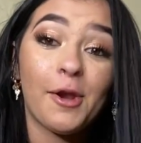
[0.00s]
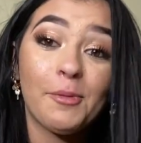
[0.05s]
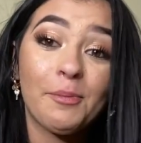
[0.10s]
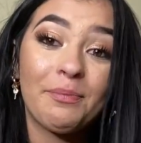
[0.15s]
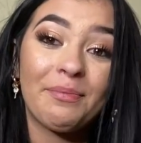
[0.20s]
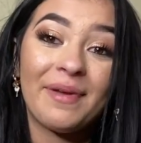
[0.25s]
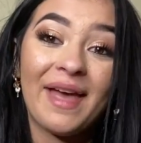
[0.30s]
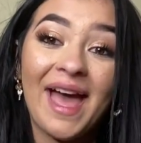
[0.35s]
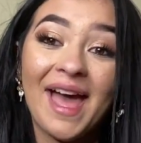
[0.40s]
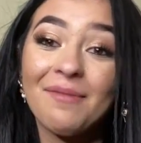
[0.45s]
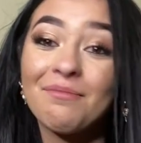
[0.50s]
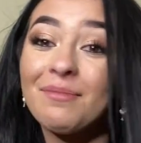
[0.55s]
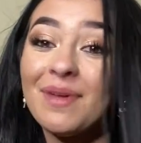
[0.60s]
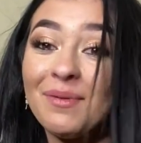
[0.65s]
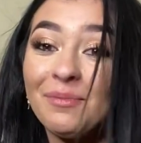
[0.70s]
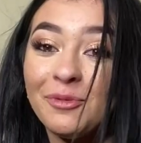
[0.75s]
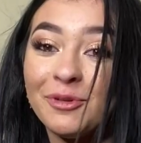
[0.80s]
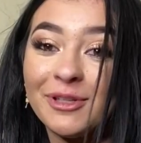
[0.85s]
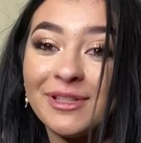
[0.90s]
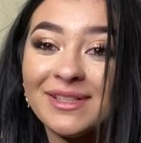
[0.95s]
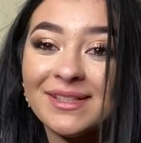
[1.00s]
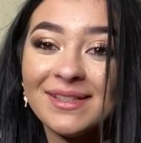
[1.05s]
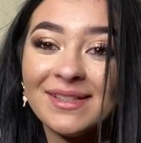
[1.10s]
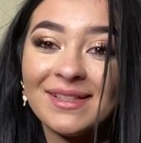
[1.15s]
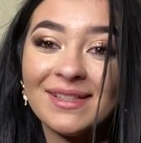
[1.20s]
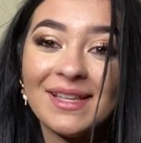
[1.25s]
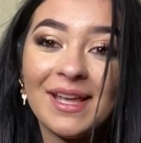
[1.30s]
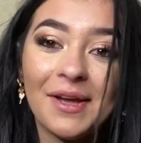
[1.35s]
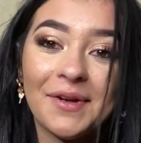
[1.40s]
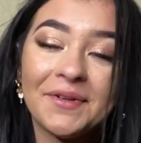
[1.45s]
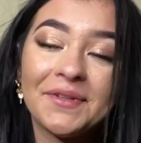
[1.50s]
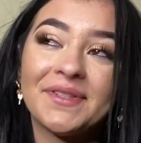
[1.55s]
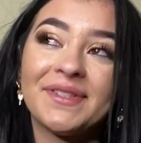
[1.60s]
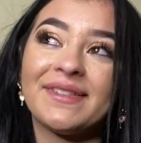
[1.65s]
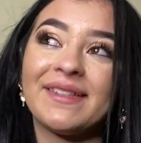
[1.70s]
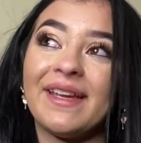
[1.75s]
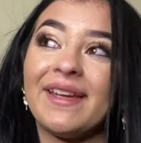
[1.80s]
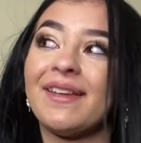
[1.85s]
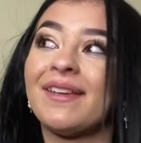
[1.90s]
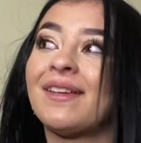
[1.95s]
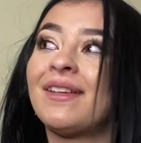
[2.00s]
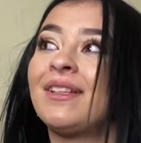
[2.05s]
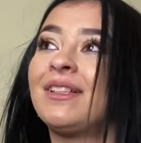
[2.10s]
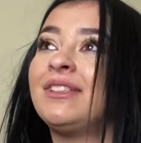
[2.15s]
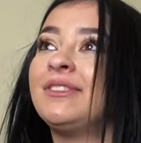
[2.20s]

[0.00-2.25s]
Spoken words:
of bad memories in this house, like